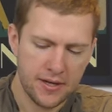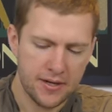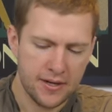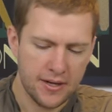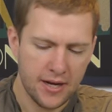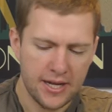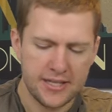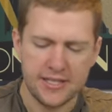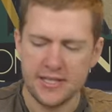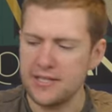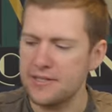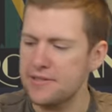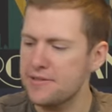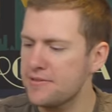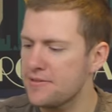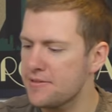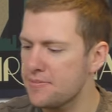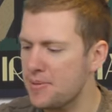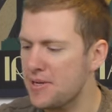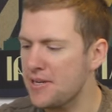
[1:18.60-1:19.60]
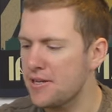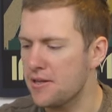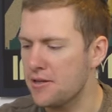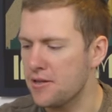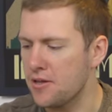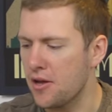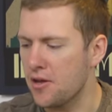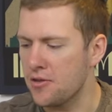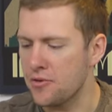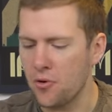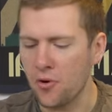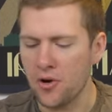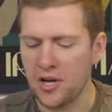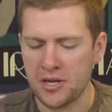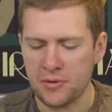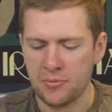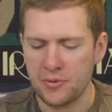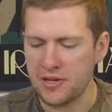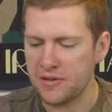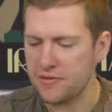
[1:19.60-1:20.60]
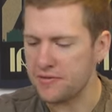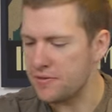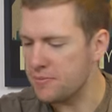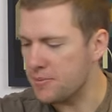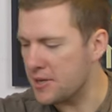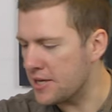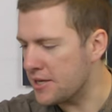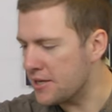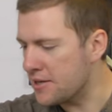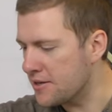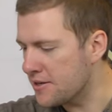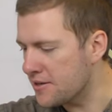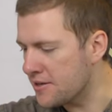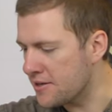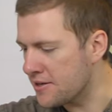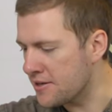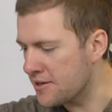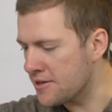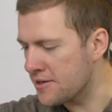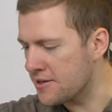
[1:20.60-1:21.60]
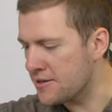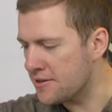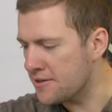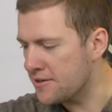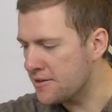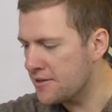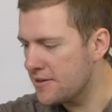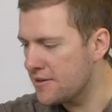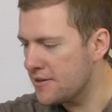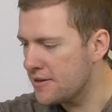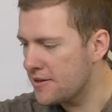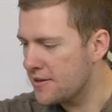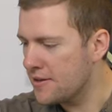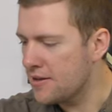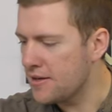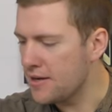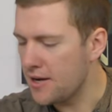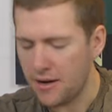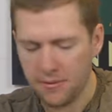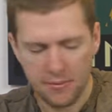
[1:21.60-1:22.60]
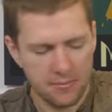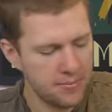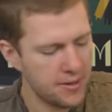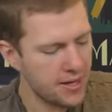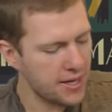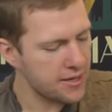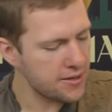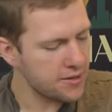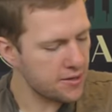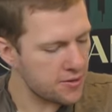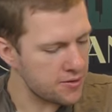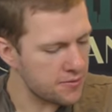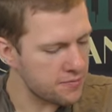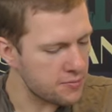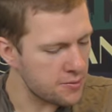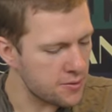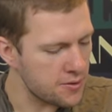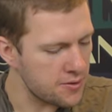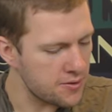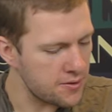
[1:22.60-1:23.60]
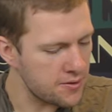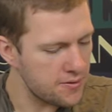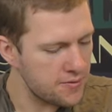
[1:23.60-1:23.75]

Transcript: Actually, it's been an annoying week for me. I uh, I've been playing God of War,